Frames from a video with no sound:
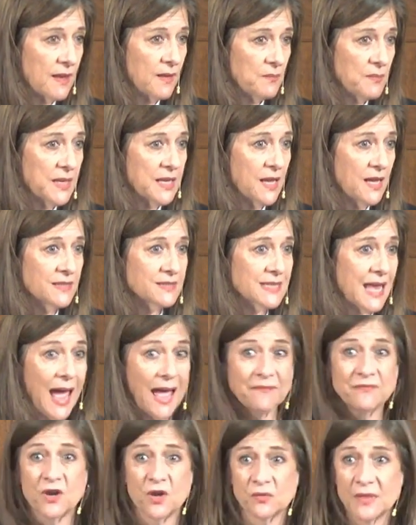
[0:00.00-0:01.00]
because
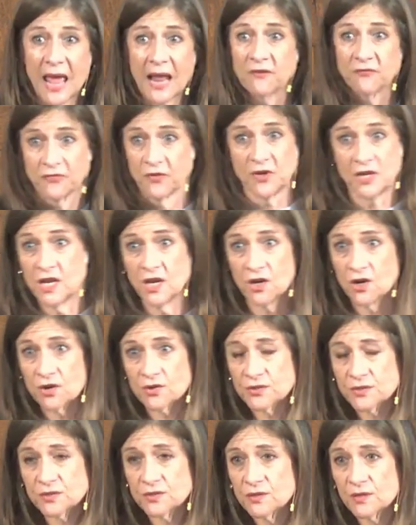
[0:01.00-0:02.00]
I've known that for
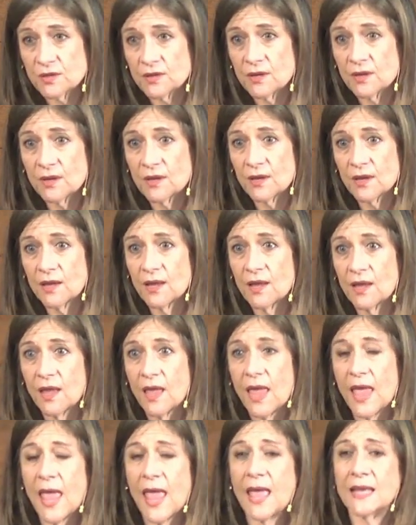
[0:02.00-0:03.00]
years.
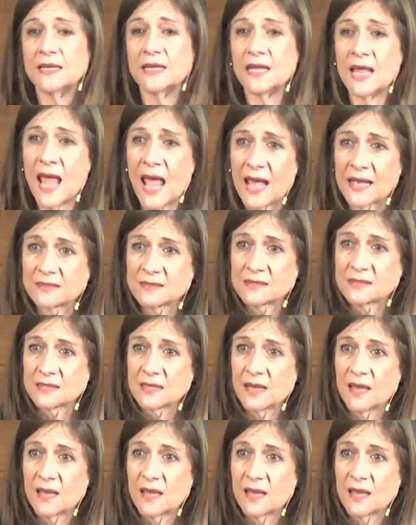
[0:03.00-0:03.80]
And yes,